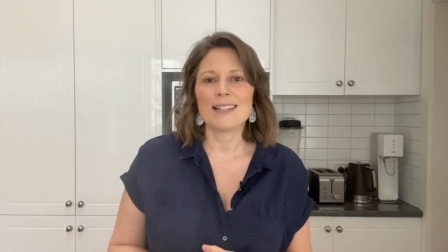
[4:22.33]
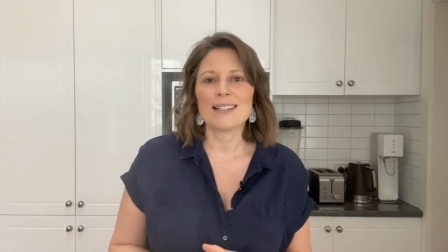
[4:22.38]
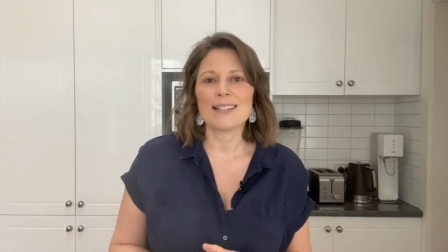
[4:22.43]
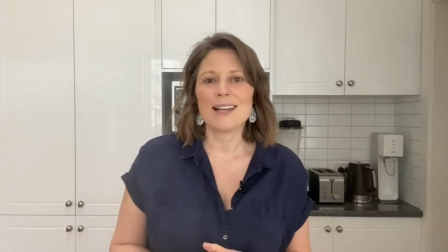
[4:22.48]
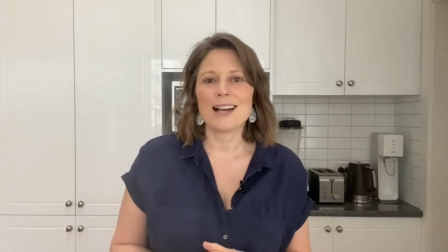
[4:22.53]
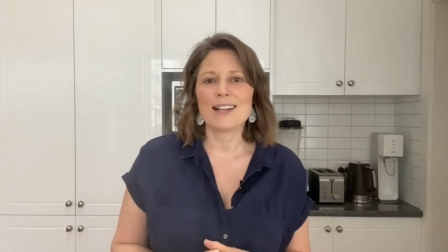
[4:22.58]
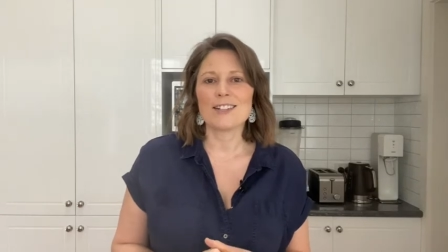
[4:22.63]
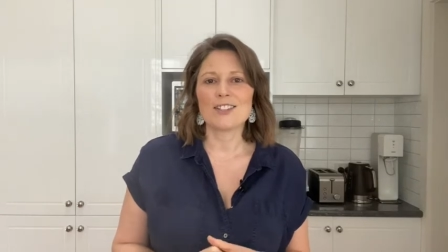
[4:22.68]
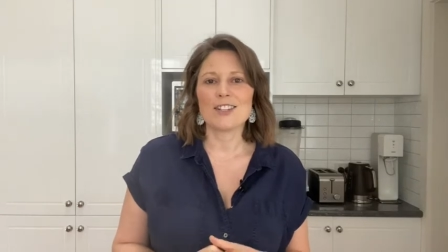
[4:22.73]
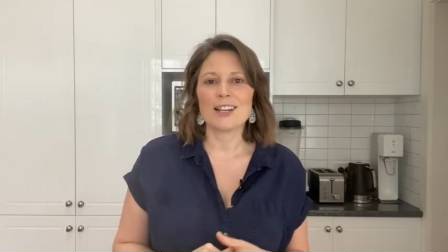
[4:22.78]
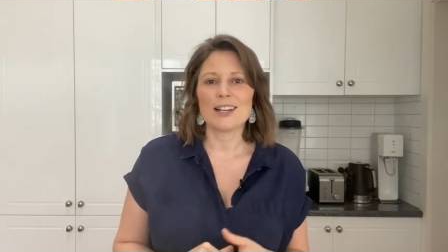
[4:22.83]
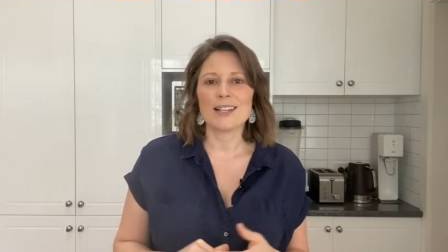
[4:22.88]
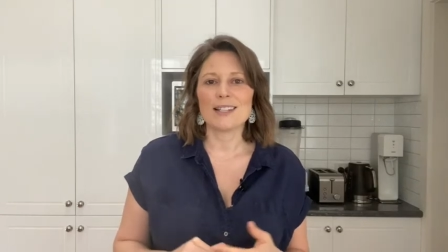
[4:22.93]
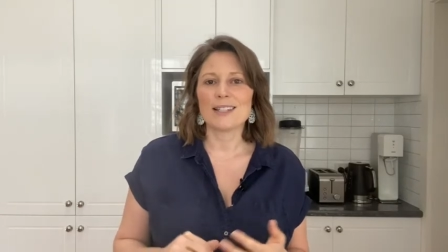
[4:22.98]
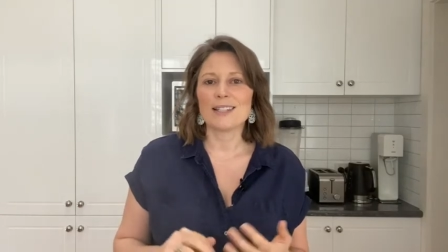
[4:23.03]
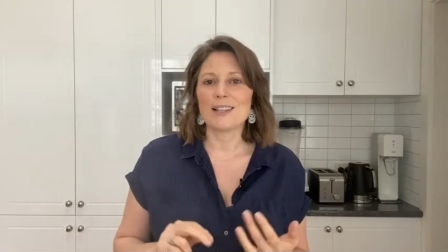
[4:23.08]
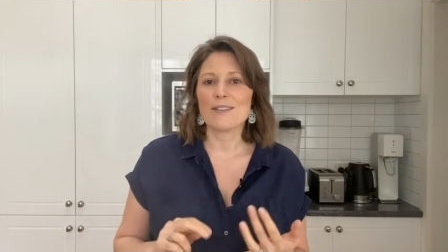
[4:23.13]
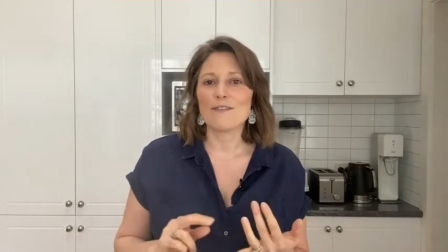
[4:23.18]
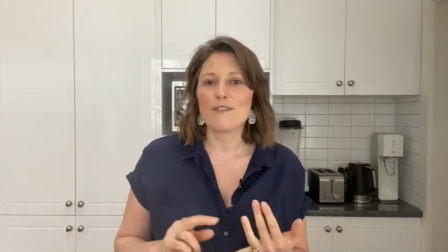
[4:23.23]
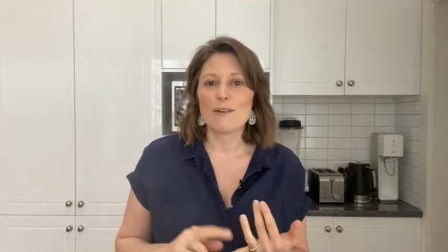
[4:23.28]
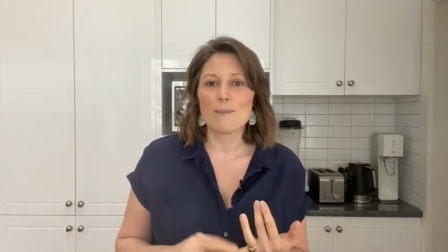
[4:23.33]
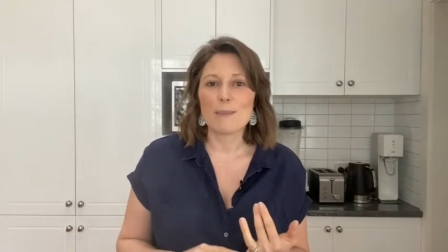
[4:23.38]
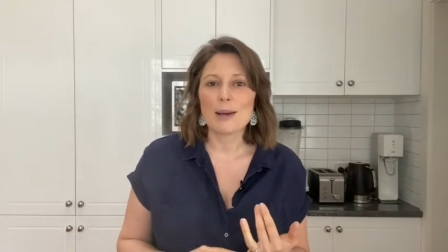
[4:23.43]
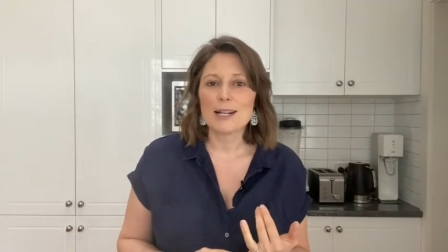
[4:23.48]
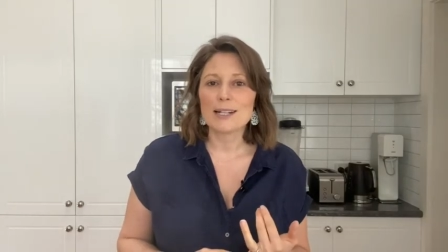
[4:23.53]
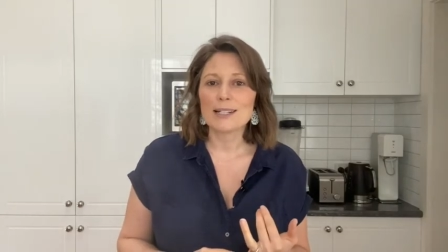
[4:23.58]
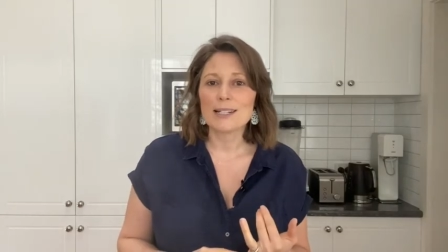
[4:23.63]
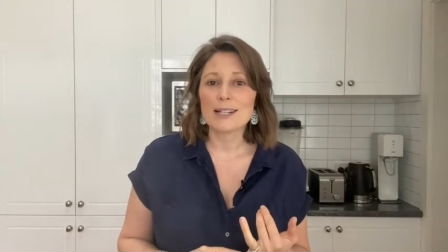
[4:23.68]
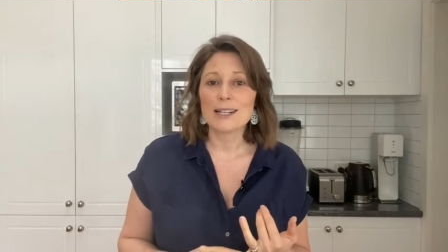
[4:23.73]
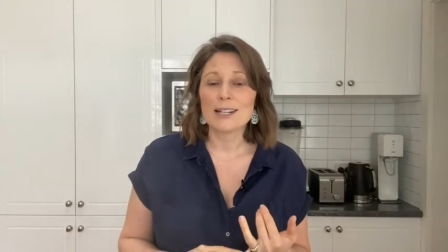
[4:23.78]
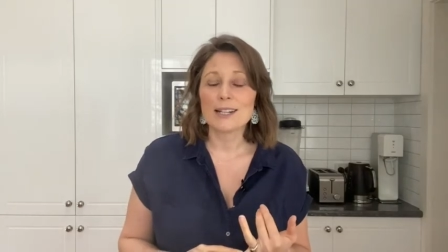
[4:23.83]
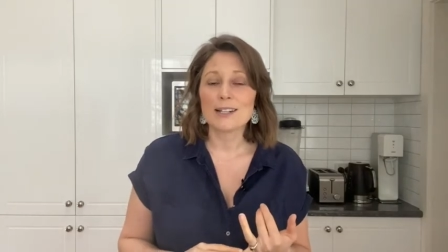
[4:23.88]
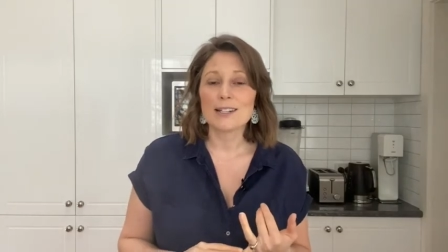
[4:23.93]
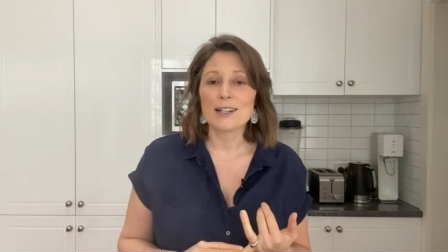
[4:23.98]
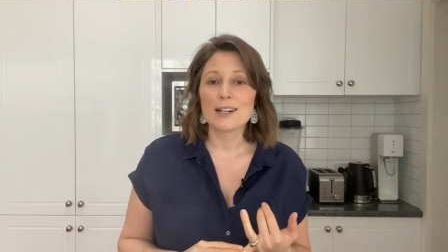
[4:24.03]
such as the fermented